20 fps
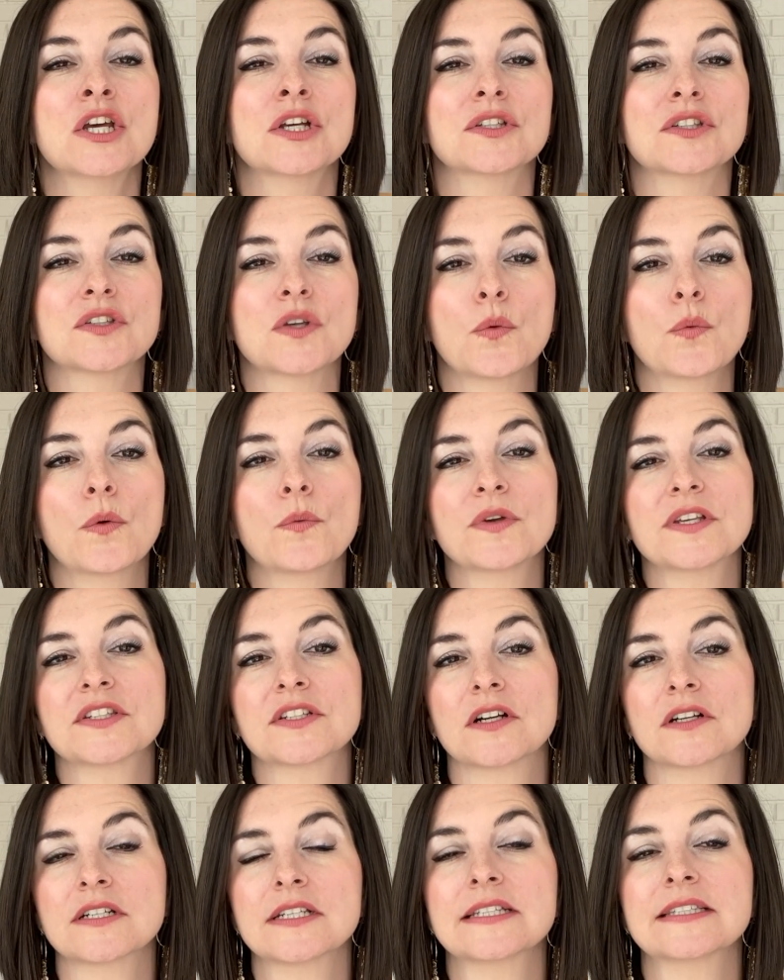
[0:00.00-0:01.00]
So when we
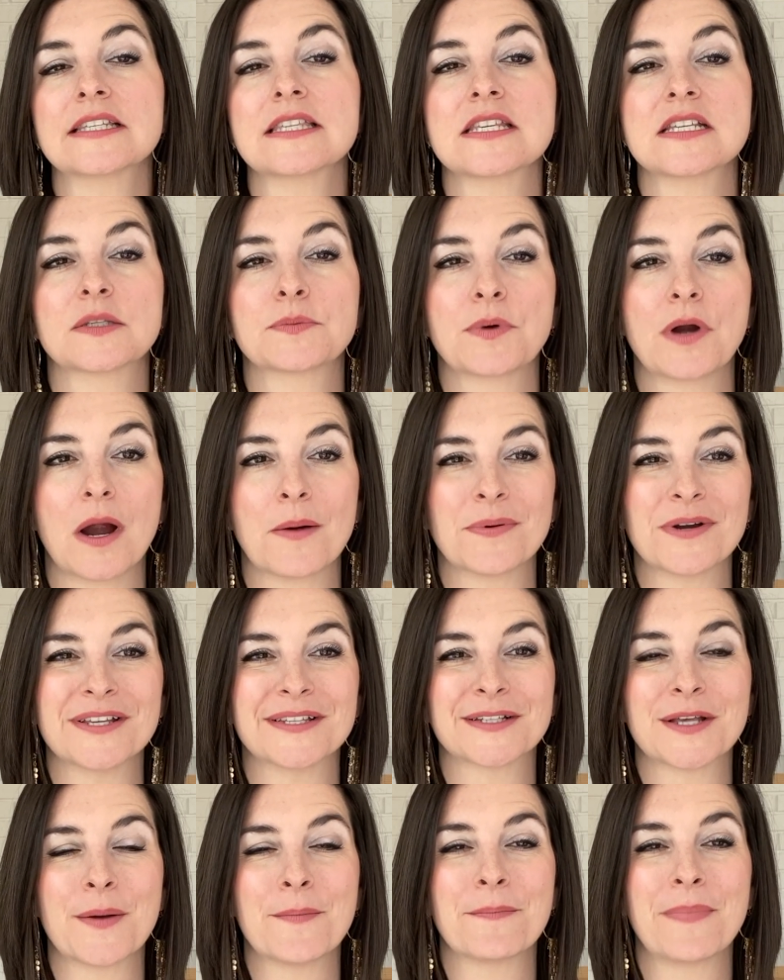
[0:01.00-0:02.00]
start to see these properties
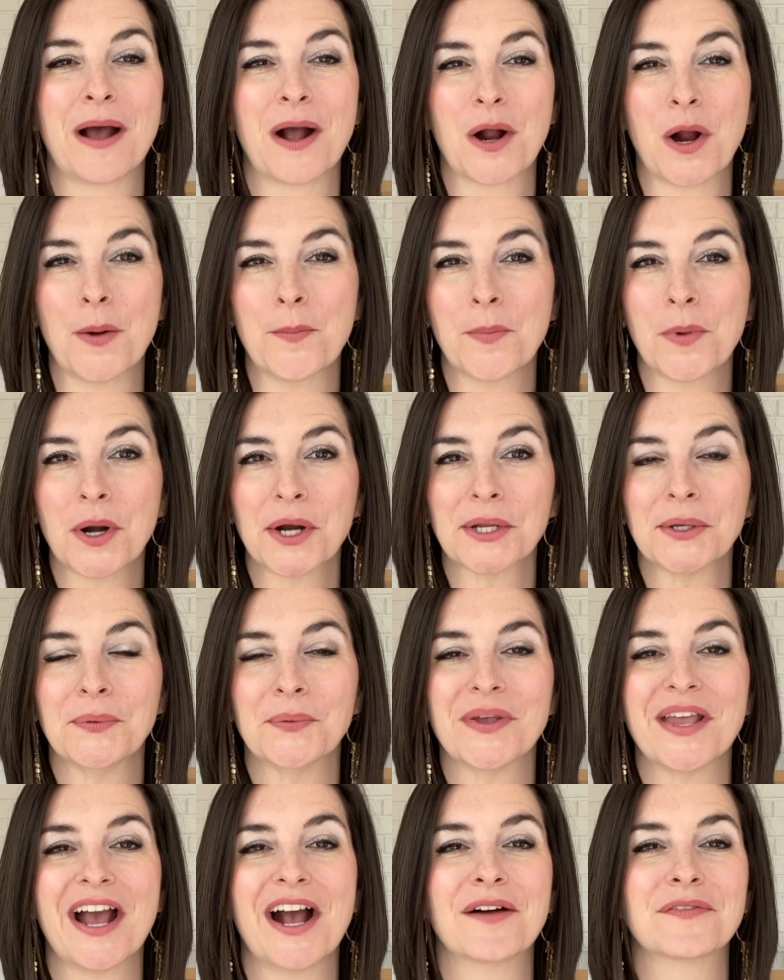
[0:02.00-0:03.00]
come back on market,
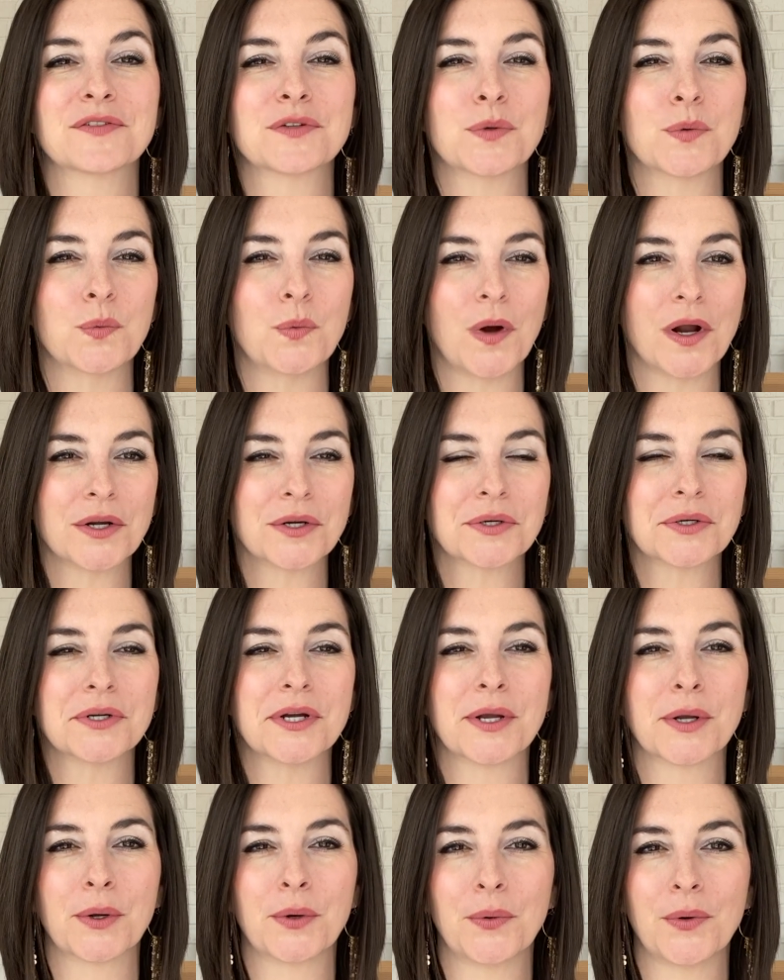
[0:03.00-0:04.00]
we have to wonder
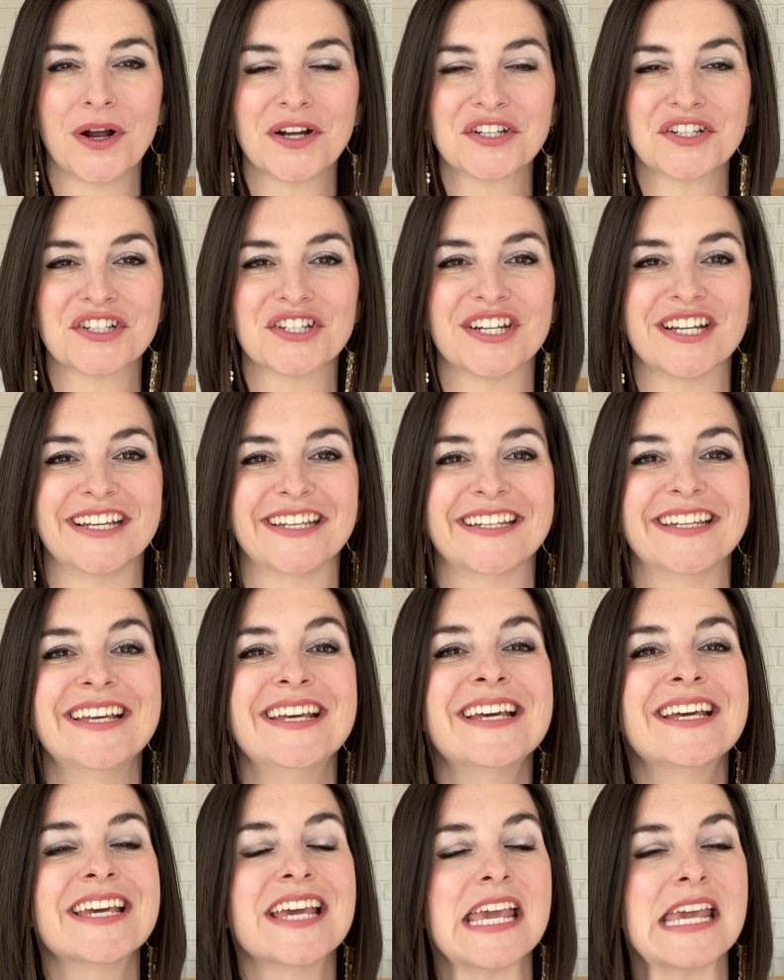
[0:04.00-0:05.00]
and question
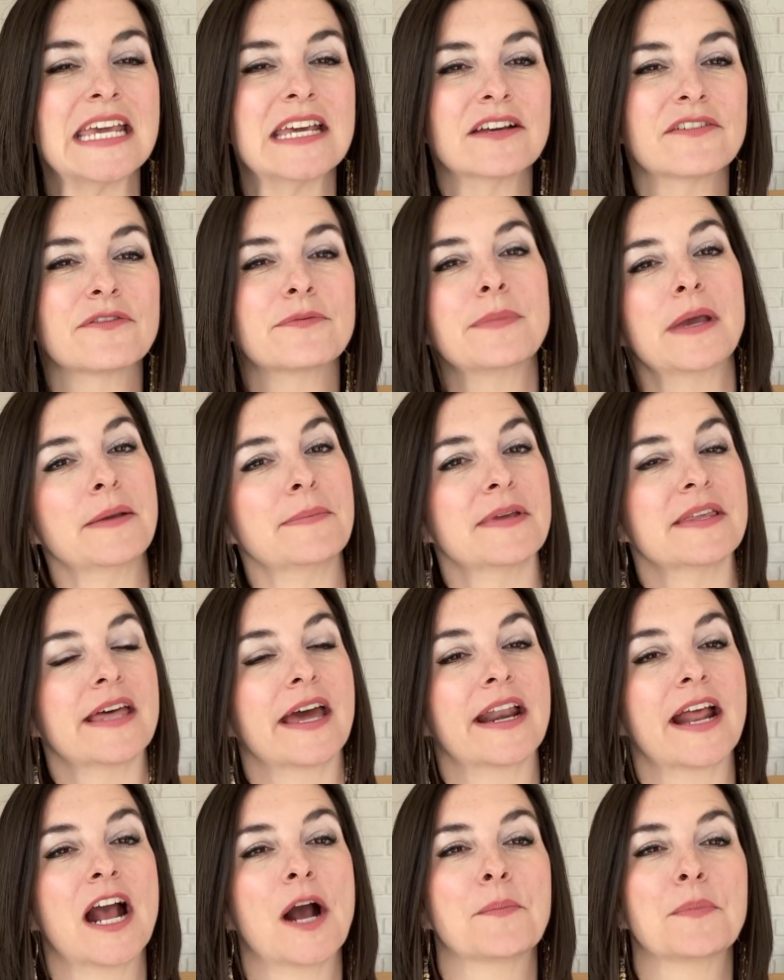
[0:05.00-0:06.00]
if maybe
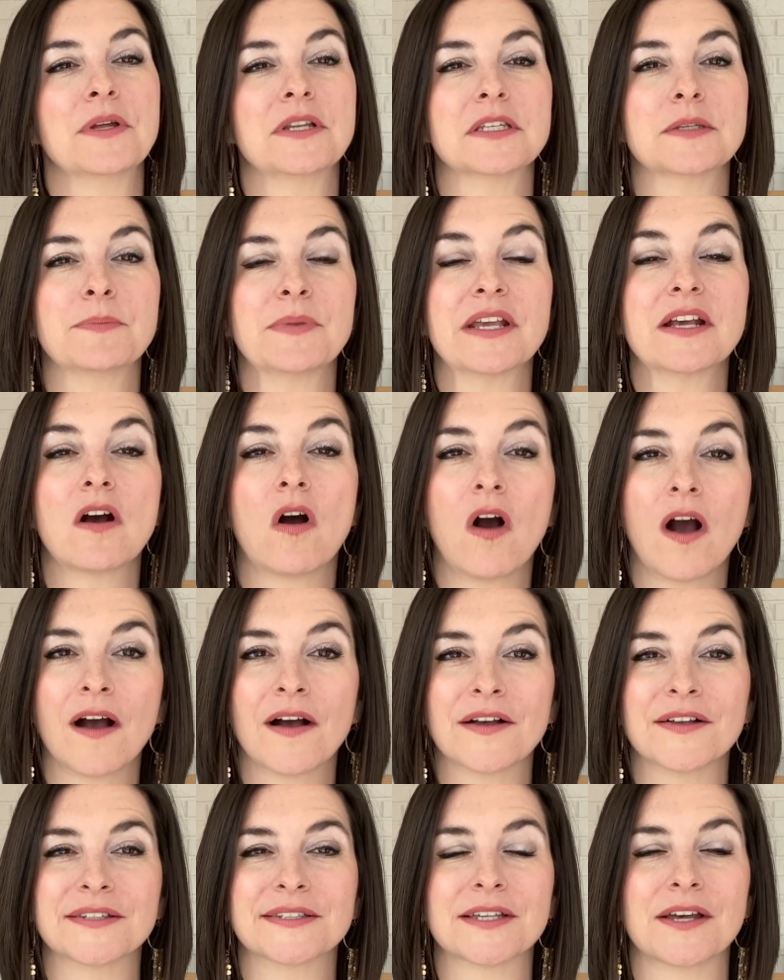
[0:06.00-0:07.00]
that happened
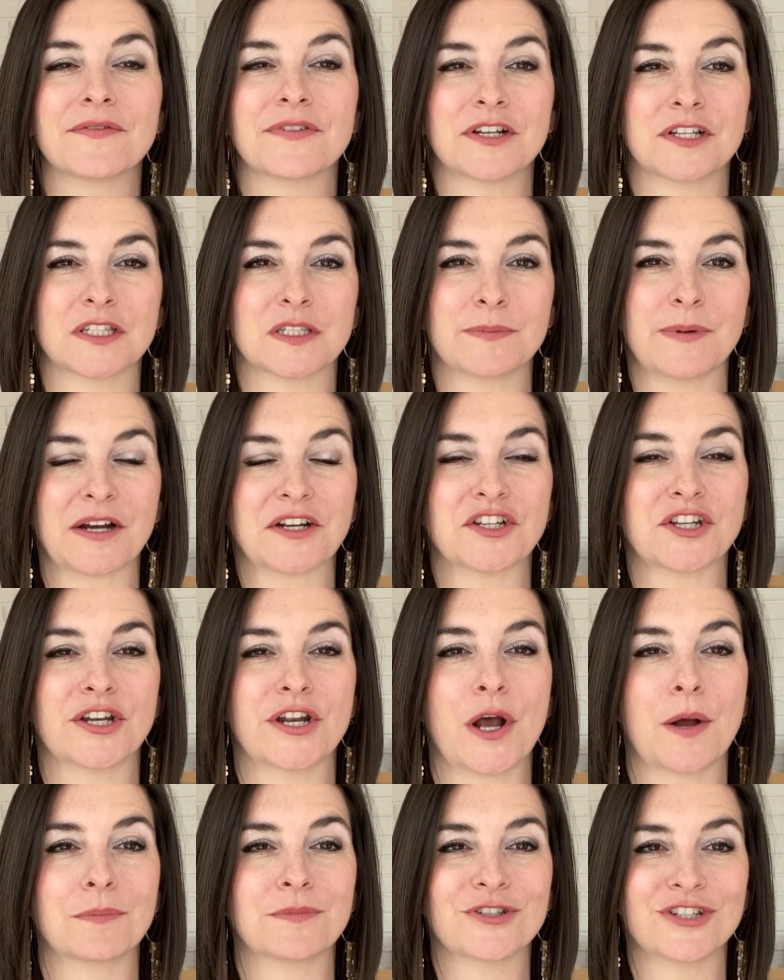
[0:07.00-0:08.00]
because of an
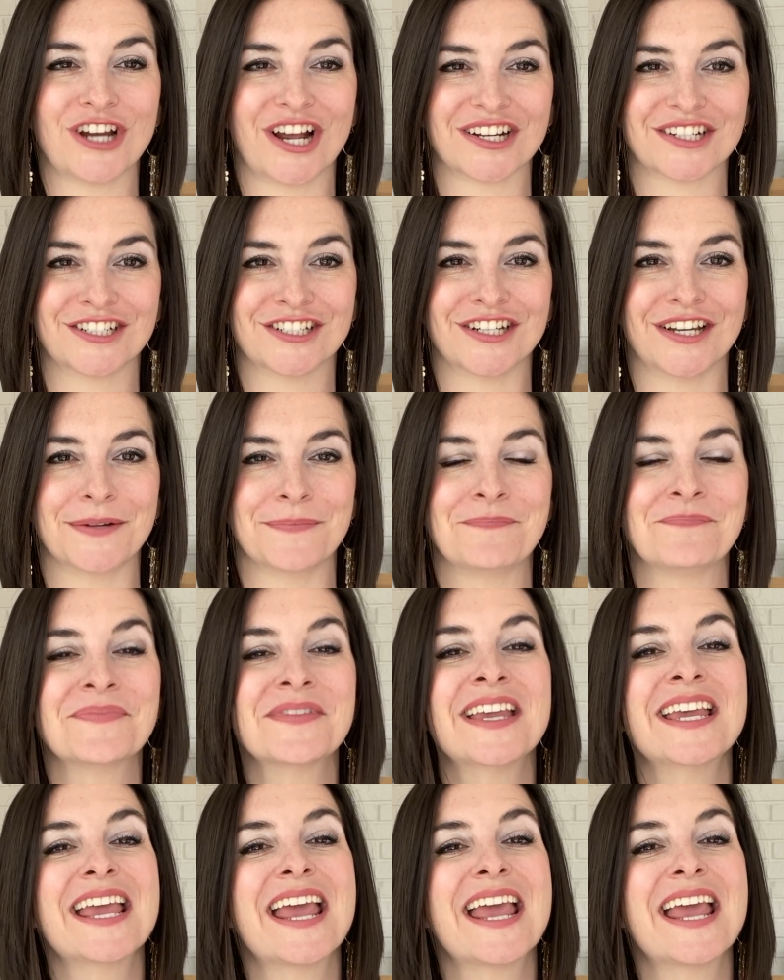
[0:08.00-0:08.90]
inspection objection.